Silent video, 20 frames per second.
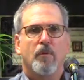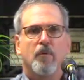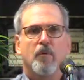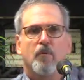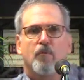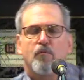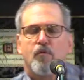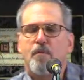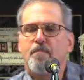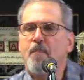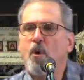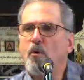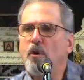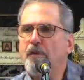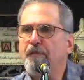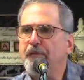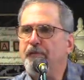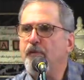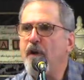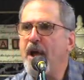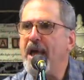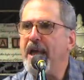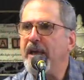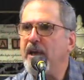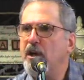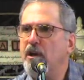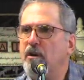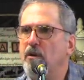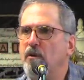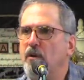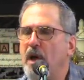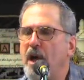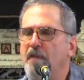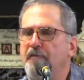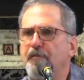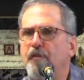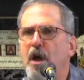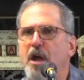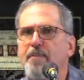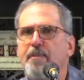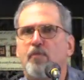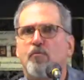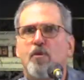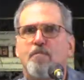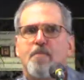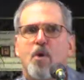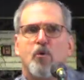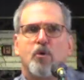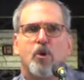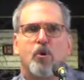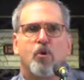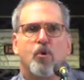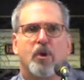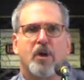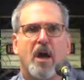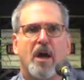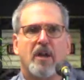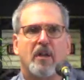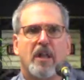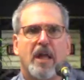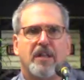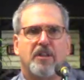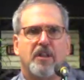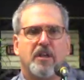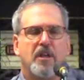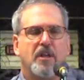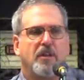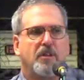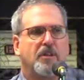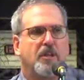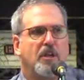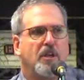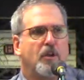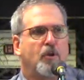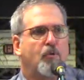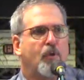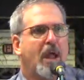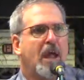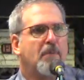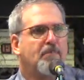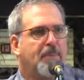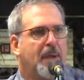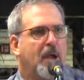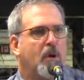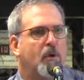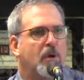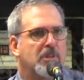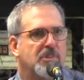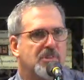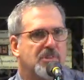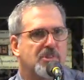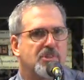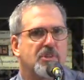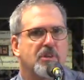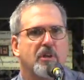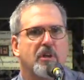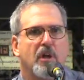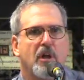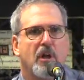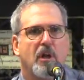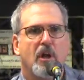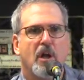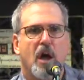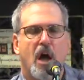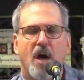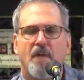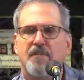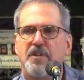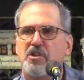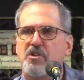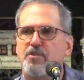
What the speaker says: Ramona Frank, Ephraim and Ramona, who are kind of like the grandparents of this